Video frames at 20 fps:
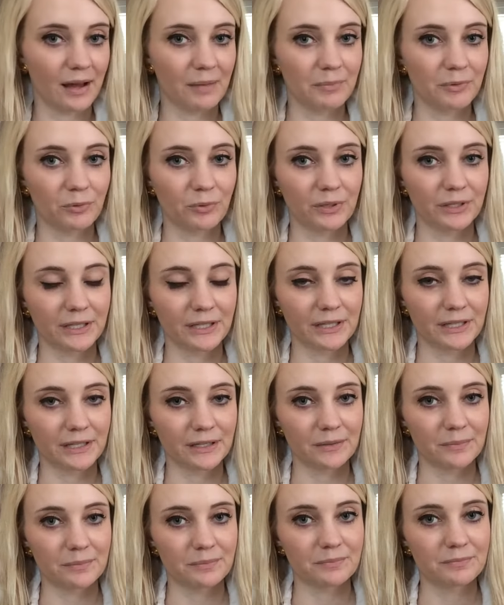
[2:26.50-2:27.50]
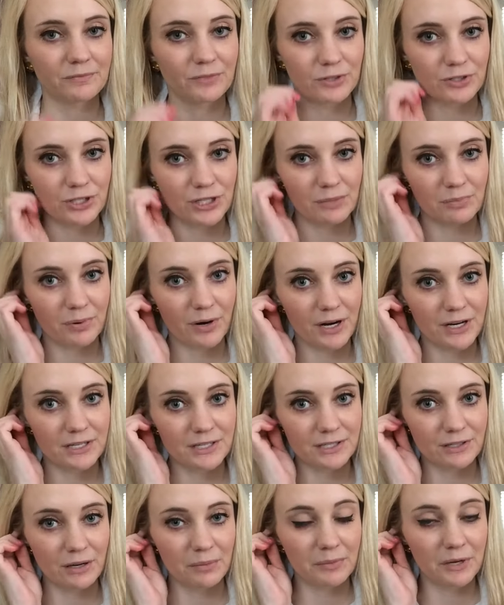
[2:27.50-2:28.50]
the one getting them for a cheap price,
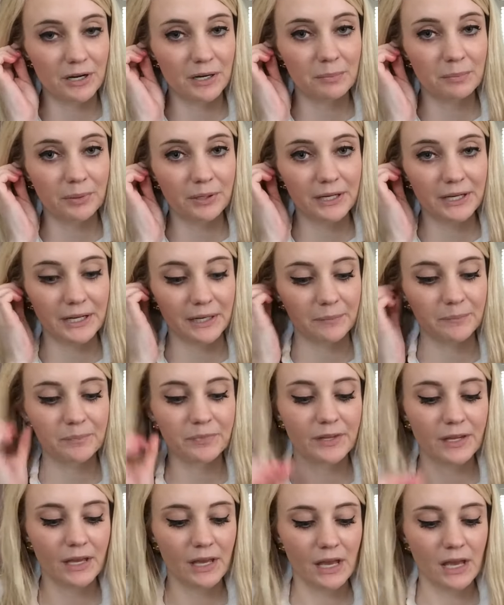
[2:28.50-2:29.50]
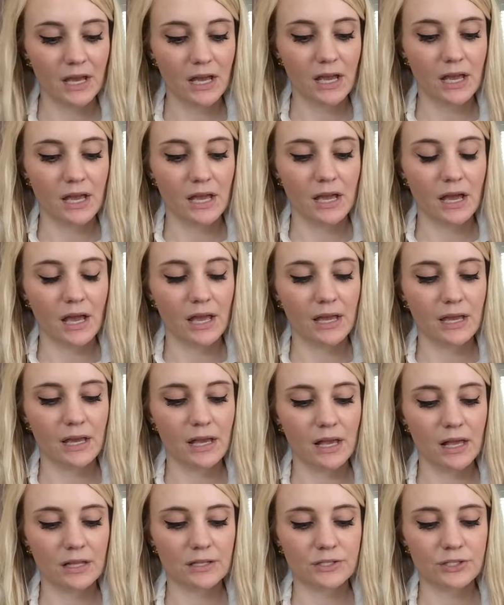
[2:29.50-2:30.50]
so I'm not complaining.
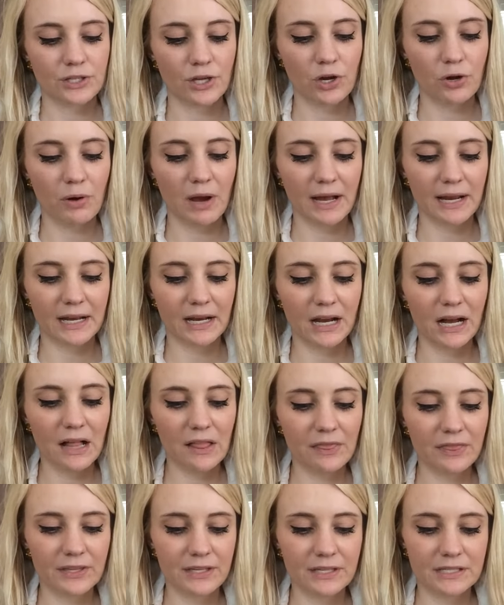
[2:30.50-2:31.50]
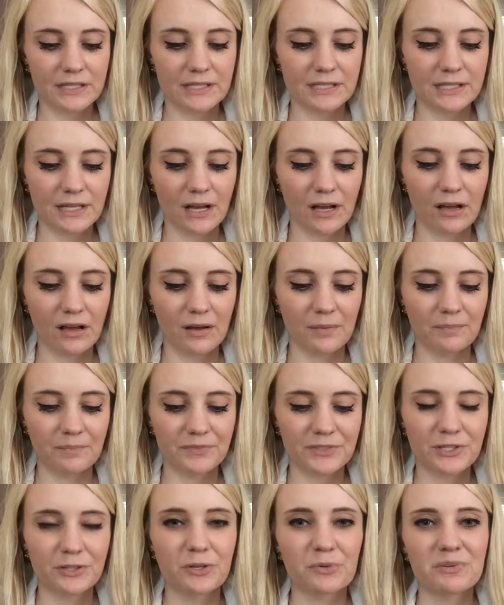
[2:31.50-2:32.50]
So I got this.
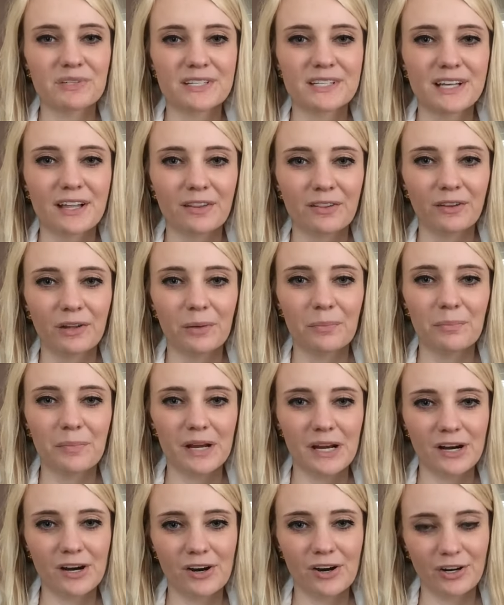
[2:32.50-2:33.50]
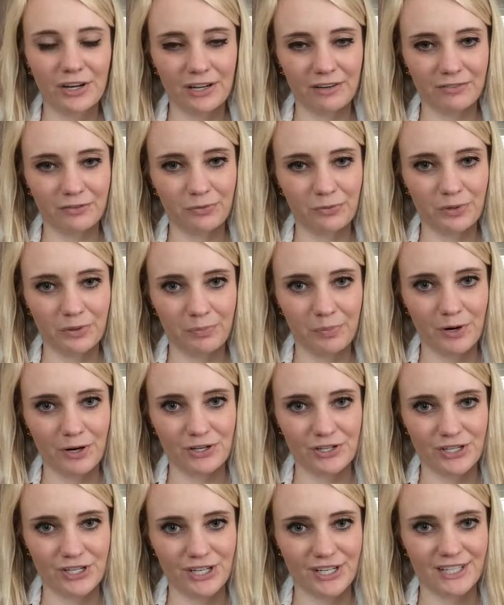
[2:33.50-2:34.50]
So there was a La Mer gift with
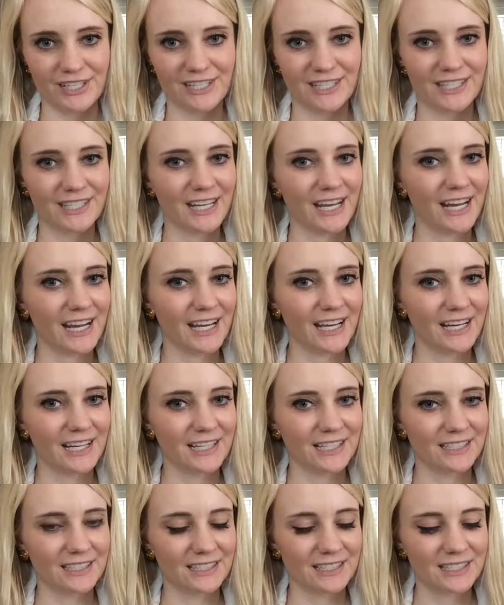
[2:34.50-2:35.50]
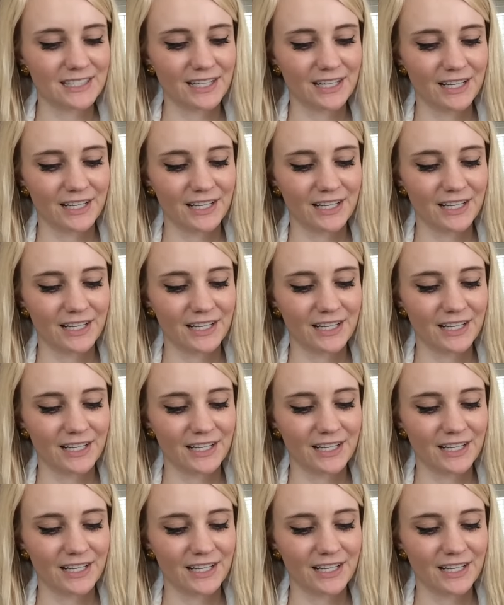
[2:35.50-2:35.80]
purchase, and